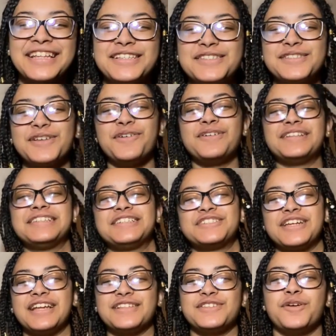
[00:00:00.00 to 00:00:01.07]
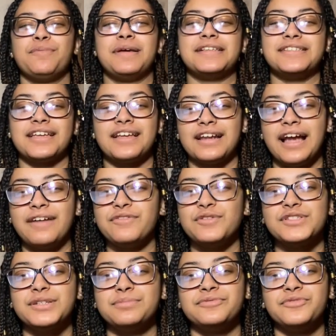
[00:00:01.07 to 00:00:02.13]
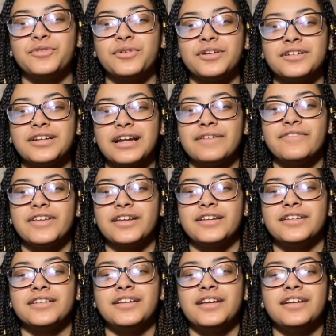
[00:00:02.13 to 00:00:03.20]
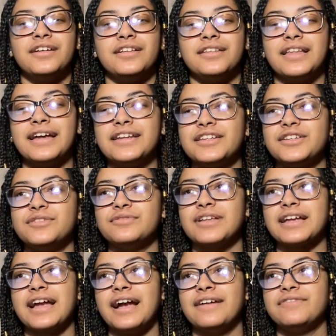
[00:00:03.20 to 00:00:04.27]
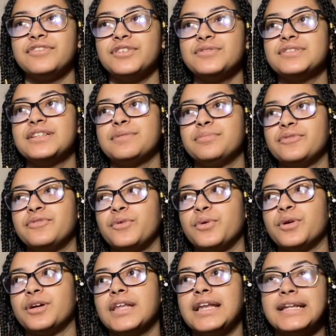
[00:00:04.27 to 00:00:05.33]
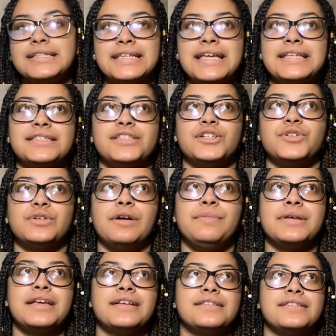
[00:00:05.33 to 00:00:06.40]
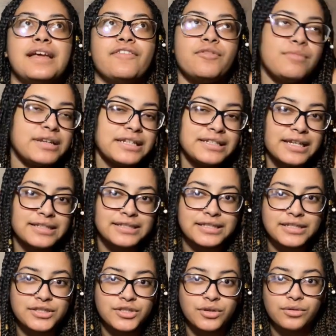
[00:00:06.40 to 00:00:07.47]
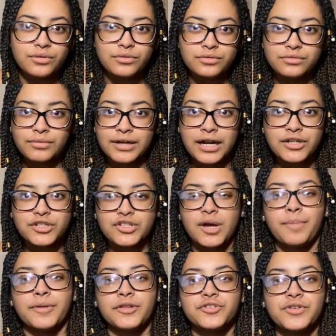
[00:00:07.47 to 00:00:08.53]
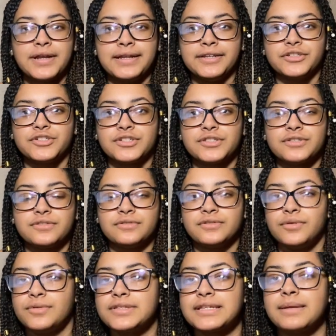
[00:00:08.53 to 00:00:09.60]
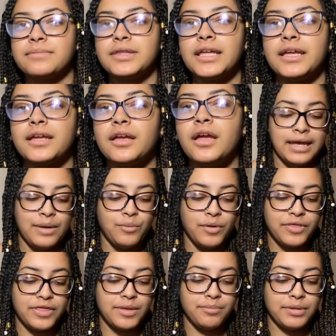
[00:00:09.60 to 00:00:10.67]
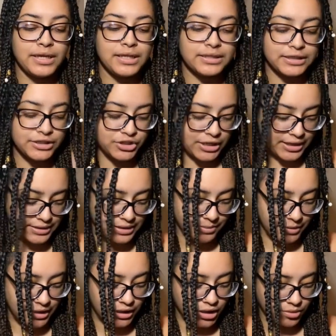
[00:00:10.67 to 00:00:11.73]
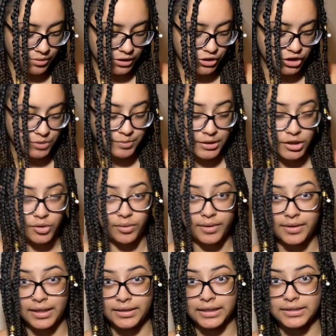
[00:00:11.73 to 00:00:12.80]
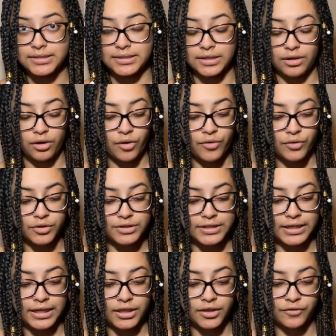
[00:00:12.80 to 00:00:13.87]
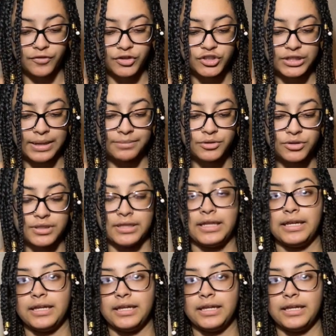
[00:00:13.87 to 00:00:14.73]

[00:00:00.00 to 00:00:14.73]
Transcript: so cliche and so basic, and I've used it before. I'm not even gonna lie to you, like, I've used it before. And it's easy to do it because everybody does it, so why not just hop on the train and just do the same thing? And with it being cliche, somebody can really just be annoyed that that's all they're seeing in the first chapters, and that